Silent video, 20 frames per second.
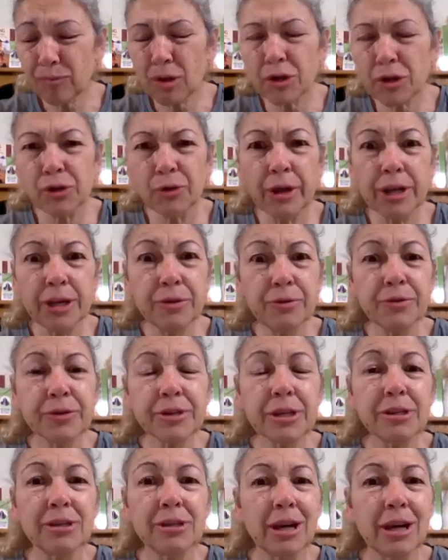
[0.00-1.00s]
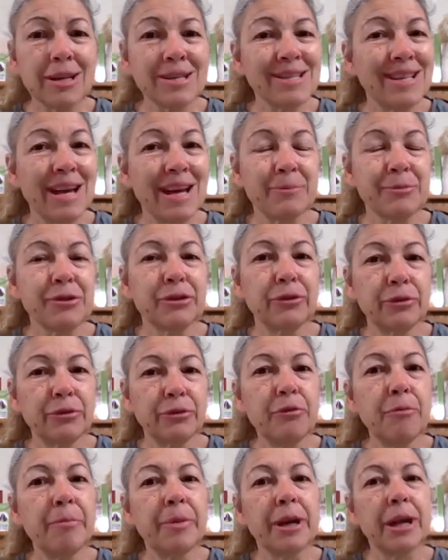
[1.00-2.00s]
So I use it not as an
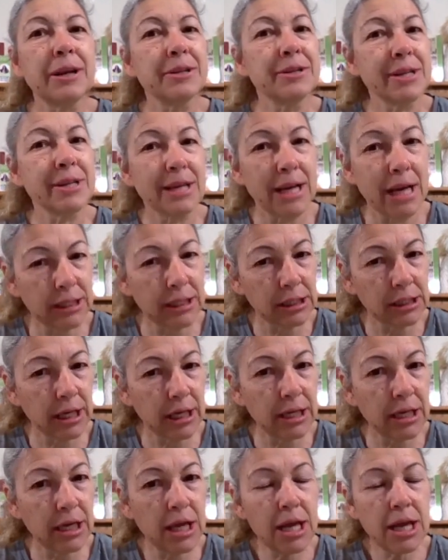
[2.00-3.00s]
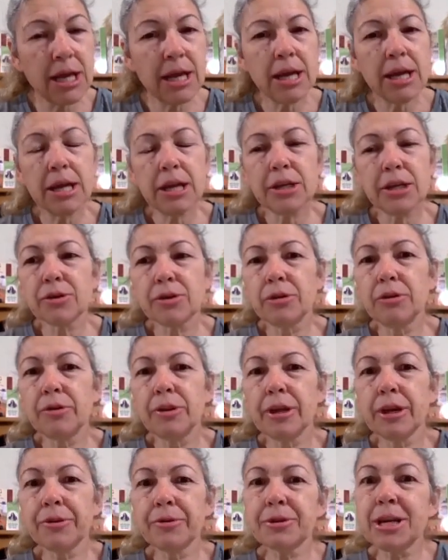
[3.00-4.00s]
absolute, but as a guideline. So
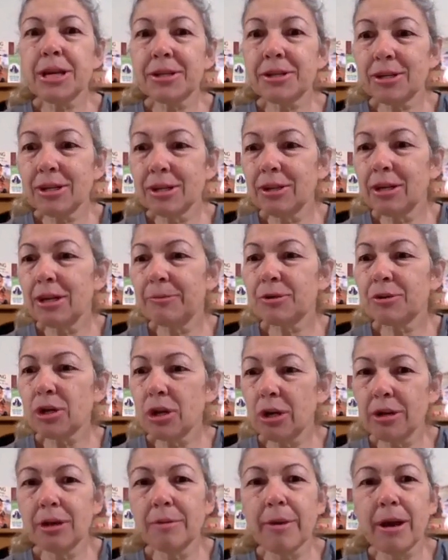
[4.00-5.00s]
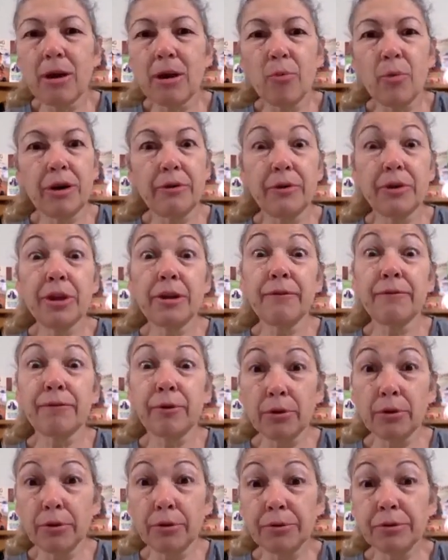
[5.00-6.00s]
the other testing that I was talking about when everything
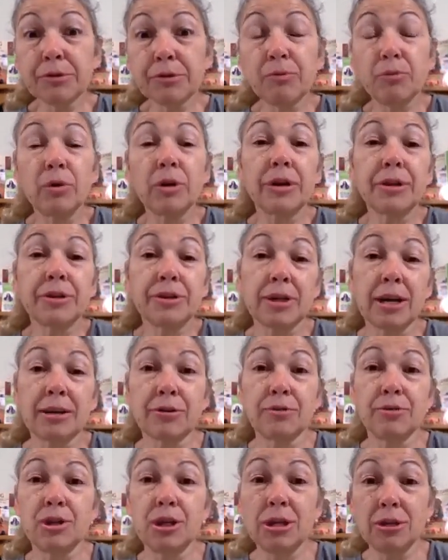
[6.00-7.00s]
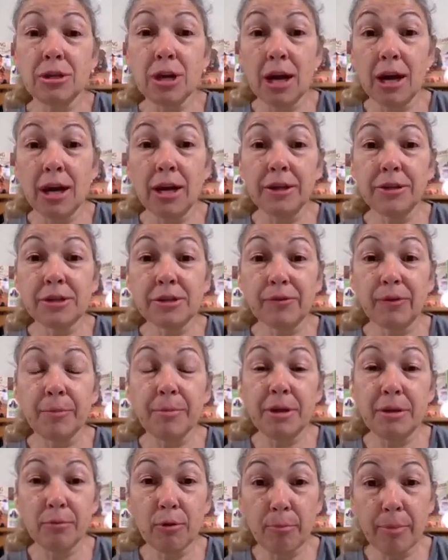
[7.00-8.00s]
froze was Dr. Jean Dodds from
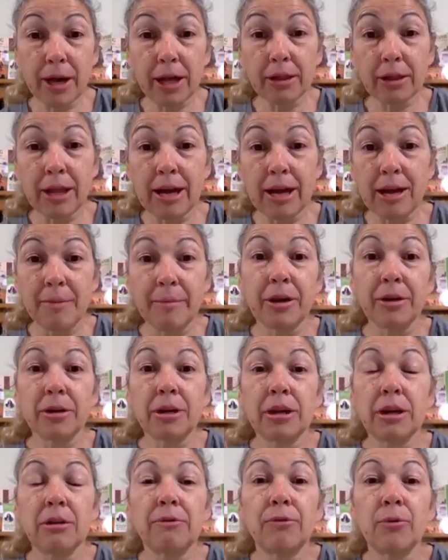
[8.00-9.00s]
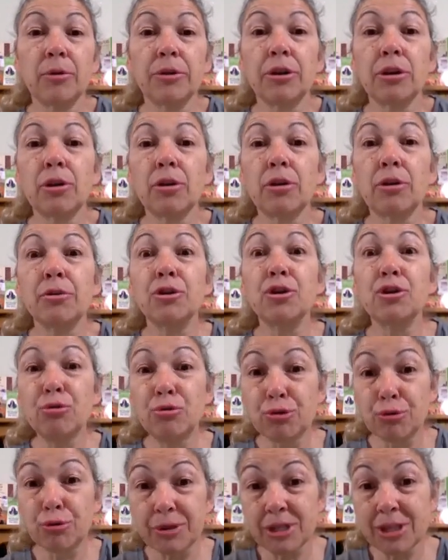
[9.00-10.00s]
Hemopet Lab out in California, her
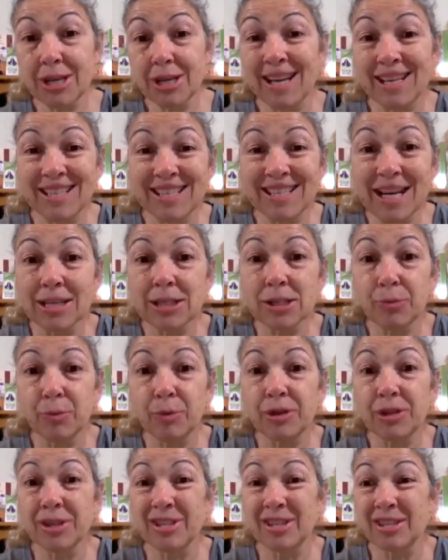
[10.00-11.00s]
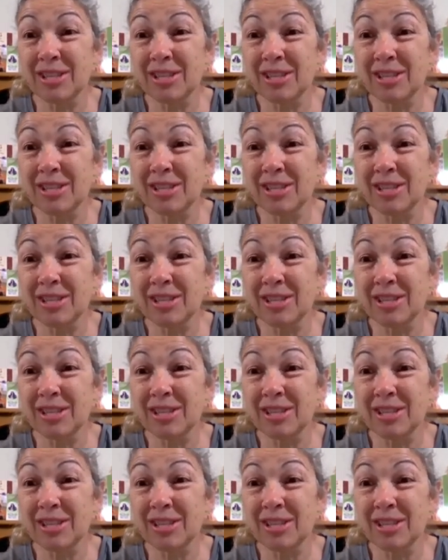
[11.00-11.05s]
NutriScan test, which is